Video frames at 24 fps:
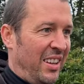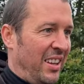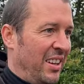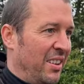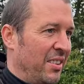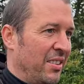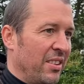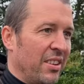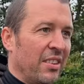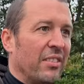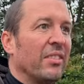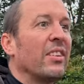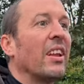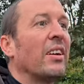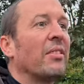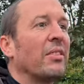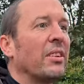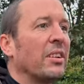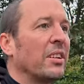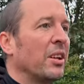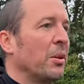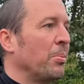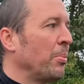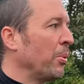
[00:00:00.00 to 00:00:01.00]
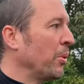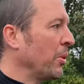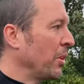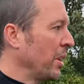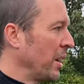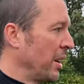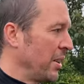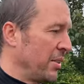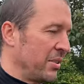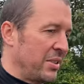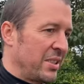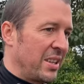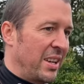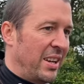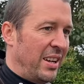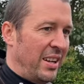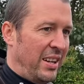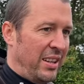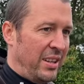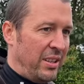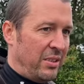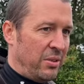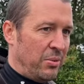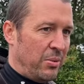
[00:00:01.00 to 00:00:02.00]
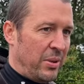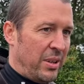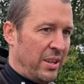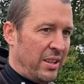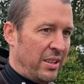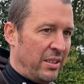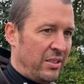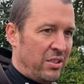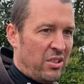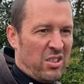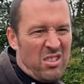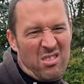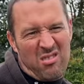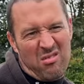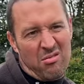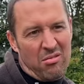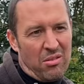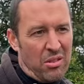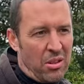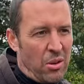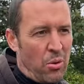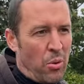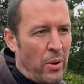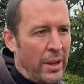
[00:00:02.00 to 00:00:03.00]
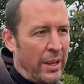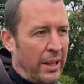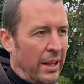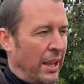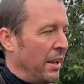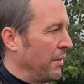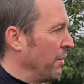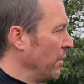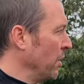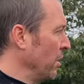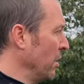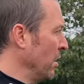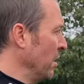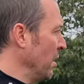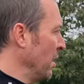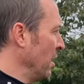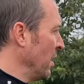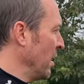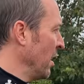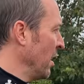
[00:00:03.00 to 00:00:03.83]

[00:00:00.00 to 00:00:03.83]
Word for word: Yeah, I've levelled up all outside as well, just quick level.